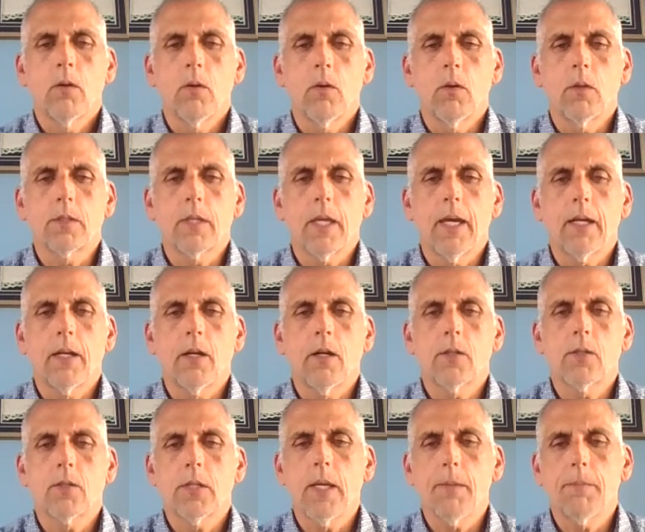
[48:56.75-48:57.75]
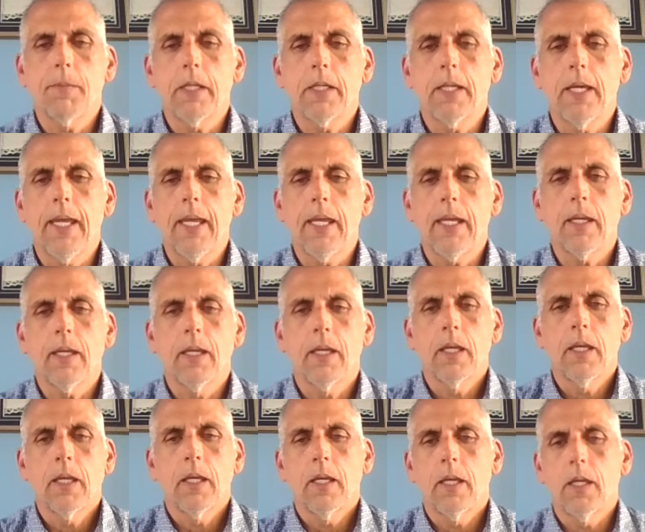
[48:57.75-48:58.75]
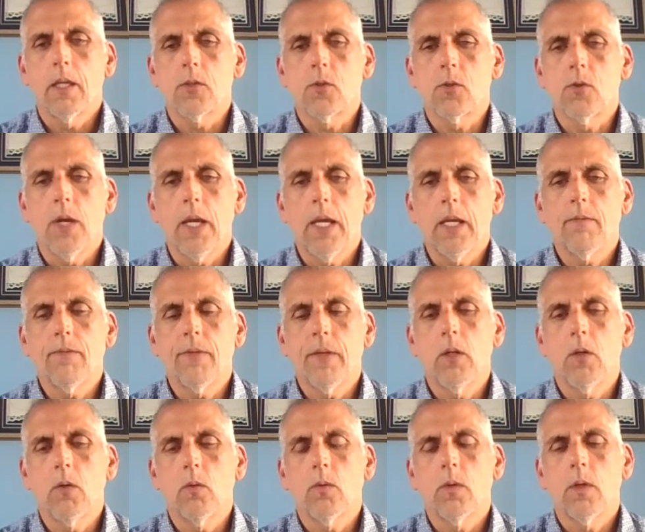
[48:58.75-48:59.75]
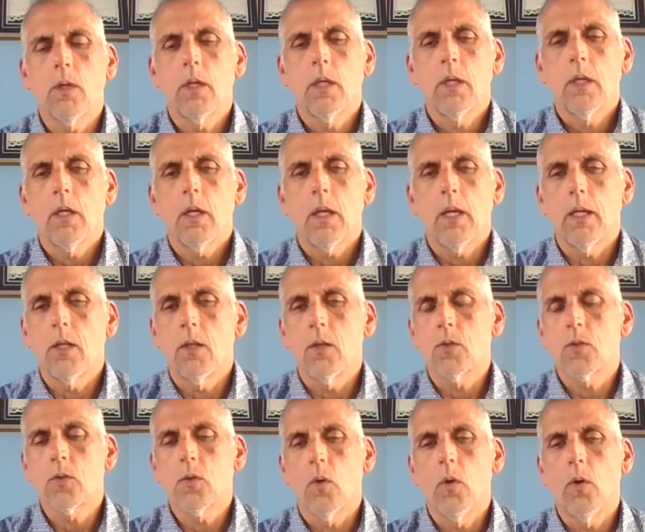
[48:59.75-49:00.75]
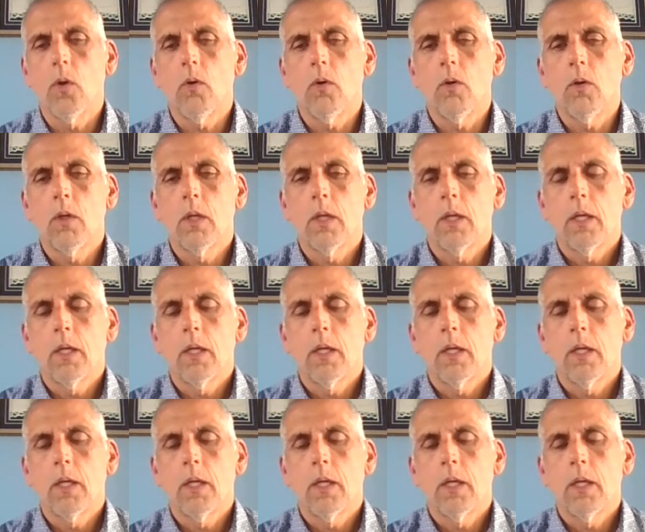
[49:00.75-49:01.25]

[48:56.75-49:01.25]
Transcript: it's got a septic tank, its drain field, and then the soil.